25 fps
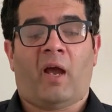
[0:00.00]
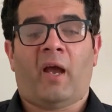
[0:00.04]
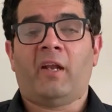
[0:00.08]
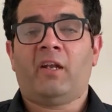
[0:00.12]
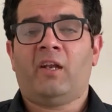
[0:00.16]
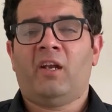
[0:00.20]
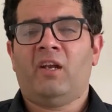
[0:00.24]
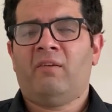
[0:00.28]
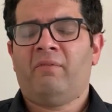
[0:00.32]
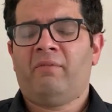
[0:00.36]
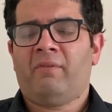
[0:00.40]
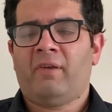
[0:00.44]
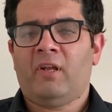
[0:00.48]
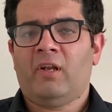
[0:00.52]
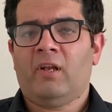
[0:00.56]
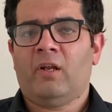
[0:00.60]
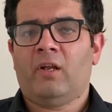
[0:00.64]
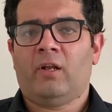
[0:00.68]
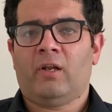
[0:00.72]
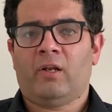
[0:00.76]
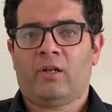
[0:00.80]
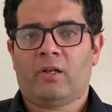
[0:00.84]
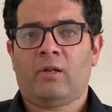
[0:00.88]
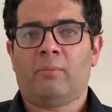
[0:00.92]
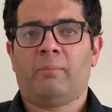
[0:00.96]
I did feel
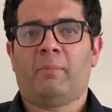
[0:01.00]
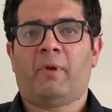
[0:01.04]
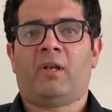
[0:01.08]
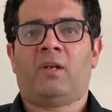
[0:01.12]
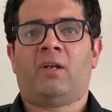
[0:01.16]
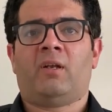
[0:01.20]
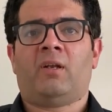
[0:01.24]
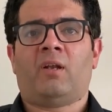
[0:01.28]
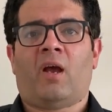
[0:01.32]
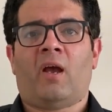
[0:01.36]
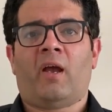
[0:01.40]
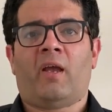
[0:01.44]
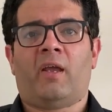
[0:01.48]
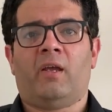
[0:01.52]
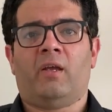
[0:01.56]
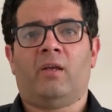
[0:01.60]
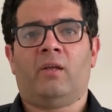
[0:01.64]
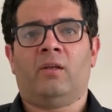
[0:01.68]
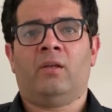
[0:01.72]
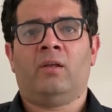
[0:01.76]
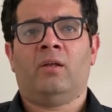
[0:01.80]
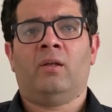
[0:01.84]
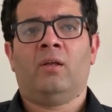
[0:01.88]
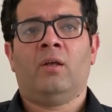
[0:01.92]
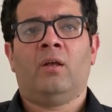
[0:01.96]
a little bit
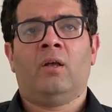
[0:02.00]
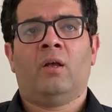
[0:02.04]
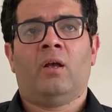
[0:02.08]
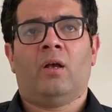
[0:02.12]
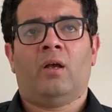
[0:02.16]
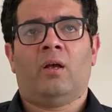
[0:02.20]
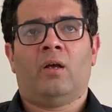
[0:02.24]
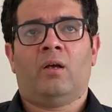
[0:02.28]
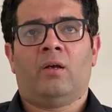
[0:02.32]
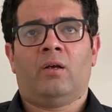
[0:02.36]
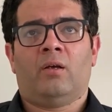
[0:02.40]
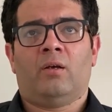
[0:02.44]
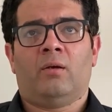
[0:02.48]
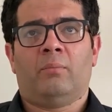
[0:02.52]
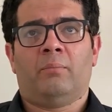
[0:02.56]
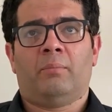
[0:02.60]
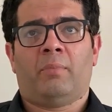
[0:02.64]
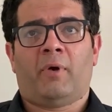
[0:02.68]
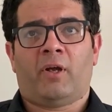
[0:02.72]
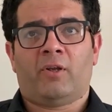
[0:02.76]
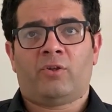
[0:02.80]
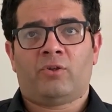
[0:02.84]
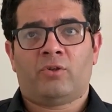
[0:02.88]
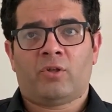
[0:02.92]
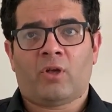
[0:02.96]
tired.
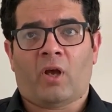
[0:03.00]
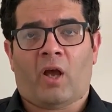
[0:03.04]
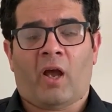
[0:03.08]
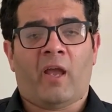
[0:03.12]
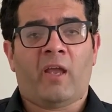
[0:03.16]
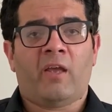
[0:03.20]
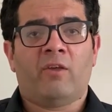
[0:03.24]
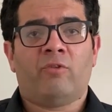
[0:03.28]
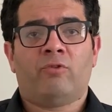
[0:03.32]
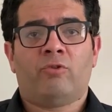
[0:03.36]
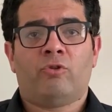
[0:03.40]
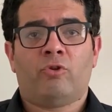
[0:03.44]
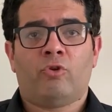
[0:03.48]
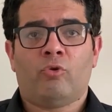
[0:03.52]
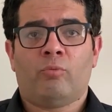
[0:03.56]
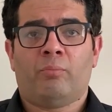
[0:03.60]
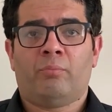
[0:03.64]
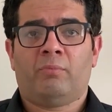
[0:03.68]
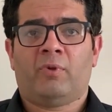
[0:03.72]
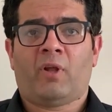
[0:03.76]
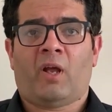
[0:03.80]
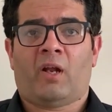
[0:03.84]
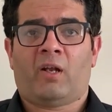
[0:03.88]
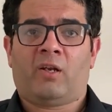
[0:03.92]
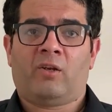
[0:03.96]
But I
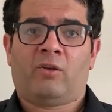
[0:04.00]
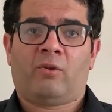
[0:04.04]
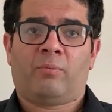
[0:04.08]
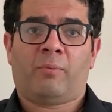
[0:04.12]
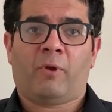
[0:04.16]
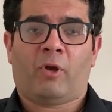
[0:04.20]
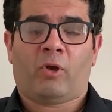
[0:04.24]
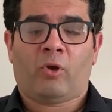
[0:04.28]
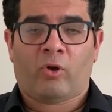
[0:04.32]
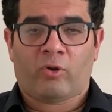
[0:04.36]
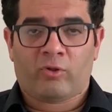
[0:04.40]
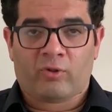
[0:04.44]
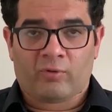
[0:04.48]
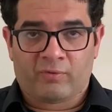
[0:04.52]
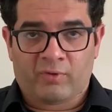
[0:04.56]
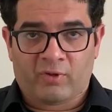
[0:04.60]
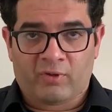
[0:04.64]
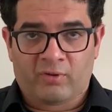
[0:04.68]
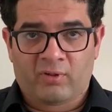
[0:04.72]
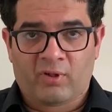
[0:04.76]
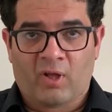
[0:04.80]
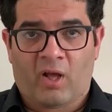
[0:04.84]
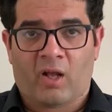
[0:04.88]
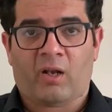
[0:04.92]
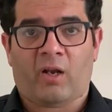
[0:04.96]
assume that it's because of the
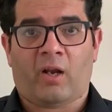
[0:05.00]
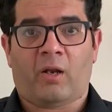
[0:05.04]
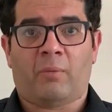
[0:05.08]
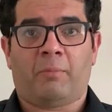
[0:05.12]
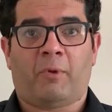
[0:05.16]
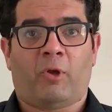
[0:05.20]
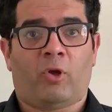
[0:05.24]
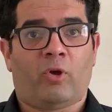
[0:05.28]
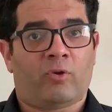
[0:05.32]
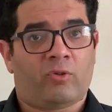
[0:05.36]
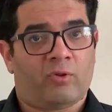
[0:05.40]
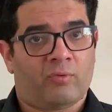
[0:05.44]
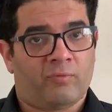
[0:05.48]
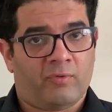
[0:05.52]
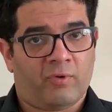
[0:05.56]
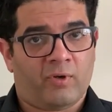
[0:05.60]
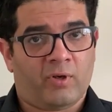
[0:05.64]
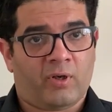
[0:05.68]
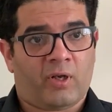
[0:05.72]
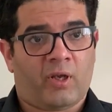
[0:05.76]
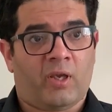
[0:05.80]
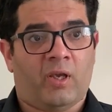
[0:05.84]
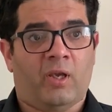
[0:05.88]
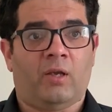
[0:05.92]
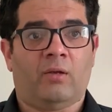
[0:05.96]
sun and because of
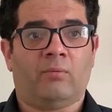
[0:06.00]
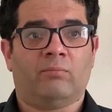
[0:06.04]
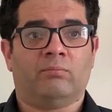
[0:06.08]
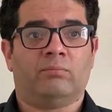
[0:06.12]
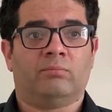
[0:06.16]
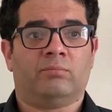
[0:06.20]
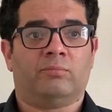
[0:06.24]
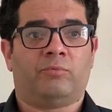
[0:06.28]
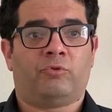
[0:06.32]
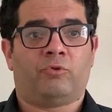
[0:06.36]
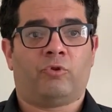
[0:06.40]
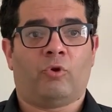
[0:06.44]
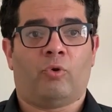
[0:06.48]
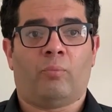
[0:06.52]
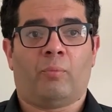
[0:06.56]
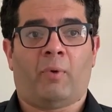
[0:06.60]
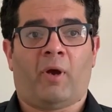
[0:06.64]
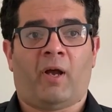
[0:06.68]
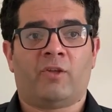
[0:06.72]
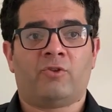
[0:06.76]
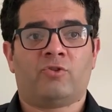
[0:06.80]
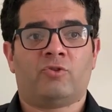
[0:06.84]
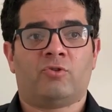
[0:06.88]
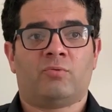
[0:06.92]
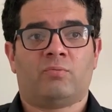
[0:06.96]
working so
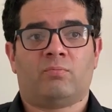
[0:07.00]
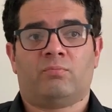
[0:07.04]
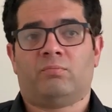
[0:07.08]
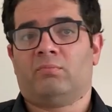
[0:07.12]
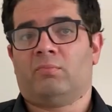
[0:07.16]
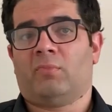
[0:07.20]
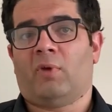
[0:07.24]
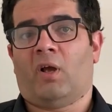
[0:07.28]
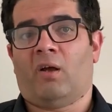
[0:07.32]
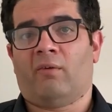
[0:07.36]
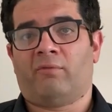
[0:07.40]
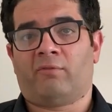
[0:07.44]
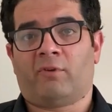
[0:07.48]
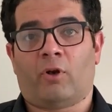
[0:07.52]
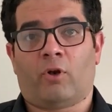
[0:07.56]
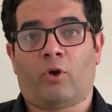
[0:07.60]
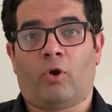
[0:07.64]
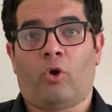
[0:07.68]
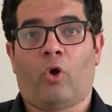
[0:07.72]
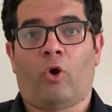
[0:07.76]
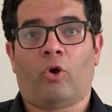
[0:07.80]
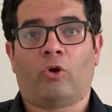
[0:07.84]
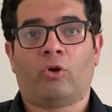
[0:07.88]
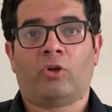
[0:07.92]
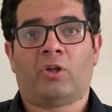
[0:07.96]
much after a
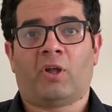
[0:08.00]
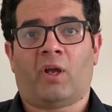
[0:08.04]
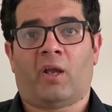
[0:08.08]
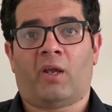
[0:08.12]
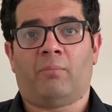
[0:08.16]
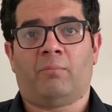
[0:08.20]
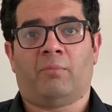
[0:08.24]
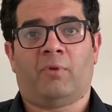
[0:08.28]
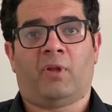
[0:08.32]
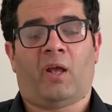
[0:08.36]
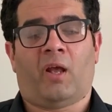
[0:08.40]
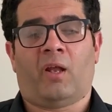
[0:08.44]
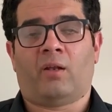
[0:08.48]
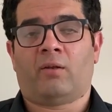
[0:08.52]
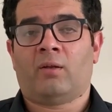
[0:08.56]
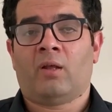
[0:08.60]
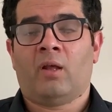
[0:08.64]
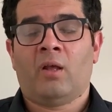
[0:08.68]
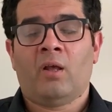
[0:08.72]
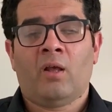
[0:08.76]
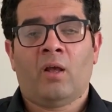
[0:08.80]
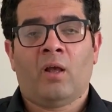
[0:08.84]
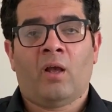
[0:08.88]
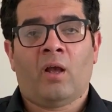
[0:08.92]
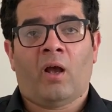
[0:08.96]
long time that
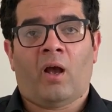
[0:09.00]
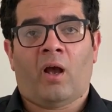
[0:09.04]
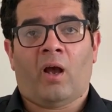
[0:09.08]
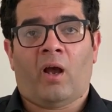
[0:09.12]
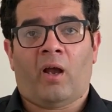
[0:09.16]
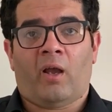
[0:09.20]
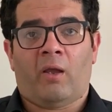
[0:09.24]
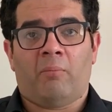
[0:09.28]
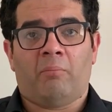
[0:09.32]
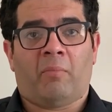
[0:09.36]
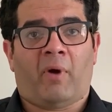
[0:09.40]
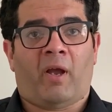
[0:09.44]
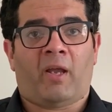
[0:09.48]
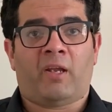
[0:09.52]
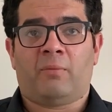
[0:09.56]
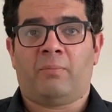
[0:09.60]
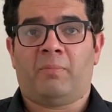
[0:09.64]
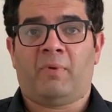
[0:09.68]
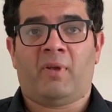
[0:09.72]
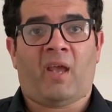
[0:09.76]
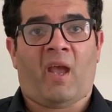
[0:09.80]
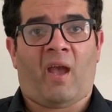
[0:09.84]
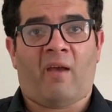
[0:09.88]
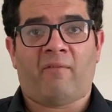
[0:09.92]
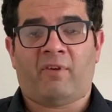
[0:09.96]
I might
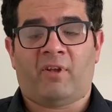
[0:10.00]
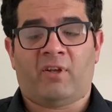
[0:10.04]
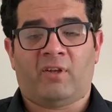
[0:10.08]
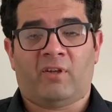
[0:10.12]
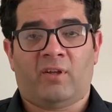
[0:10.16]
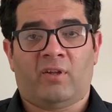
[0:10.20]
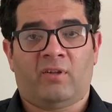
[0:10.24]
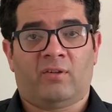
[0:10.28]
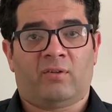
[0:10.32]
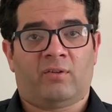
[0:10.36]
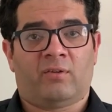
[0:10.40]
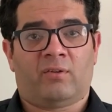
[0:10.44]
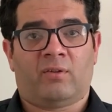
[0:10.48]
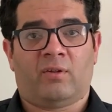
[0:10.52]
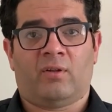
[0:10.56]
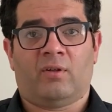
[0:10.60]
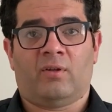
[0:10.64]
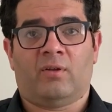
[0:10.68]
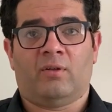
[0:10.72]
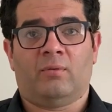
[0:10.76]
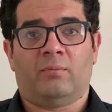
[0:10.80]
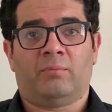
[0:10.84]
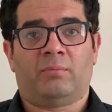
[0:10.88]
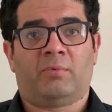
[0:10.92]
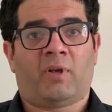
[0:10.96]
be having this
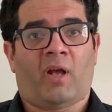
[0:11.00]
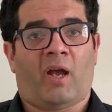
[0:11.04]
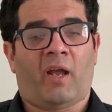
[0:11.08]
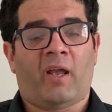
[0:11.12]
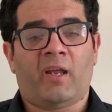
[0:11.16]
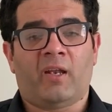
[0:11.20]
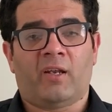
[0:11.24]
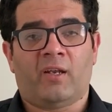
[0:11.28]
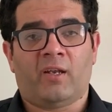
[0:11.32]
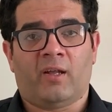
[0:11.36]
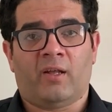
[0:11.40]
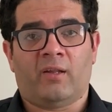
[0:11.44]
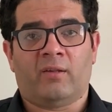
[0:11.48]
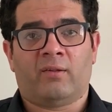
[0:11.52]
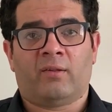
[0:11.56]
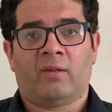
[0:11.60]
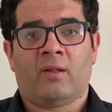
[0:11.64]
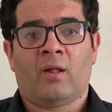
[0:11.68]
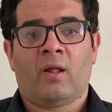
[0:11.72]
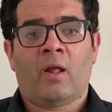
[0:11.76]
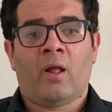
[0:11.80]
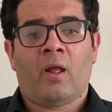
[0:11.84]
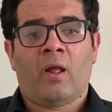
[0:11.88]
tiredness.